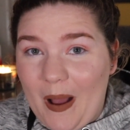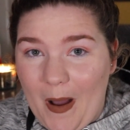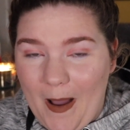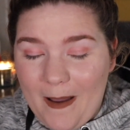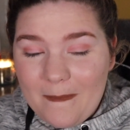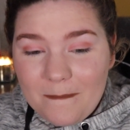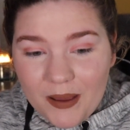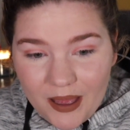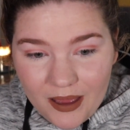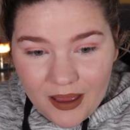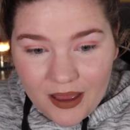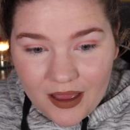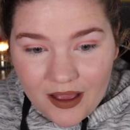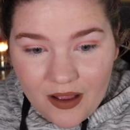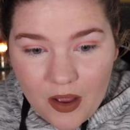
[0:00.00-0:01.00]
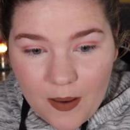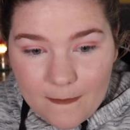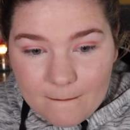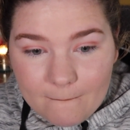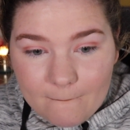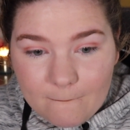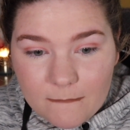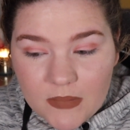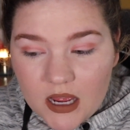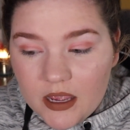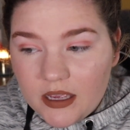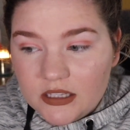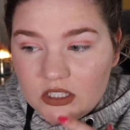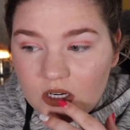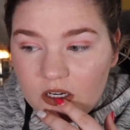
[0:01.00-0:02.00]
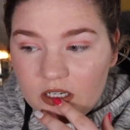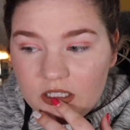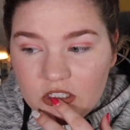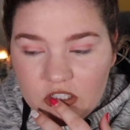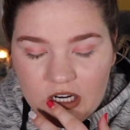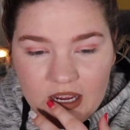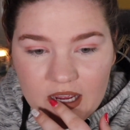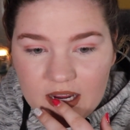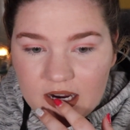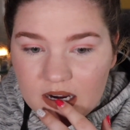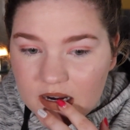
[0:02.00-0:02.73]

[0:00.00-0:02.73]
up. It's already dry.